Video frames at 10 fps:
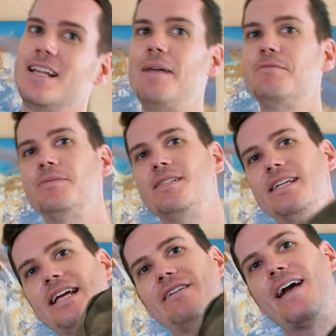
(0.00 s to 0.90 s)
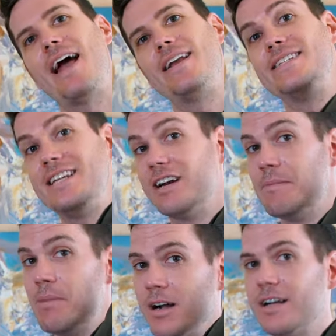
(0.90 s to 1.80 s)
a laptop sleeve and
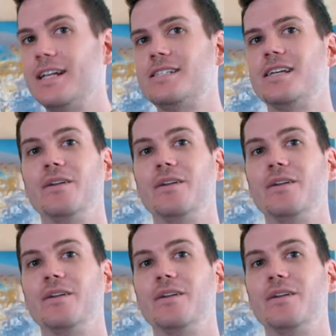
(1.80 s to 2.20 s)
interior pockets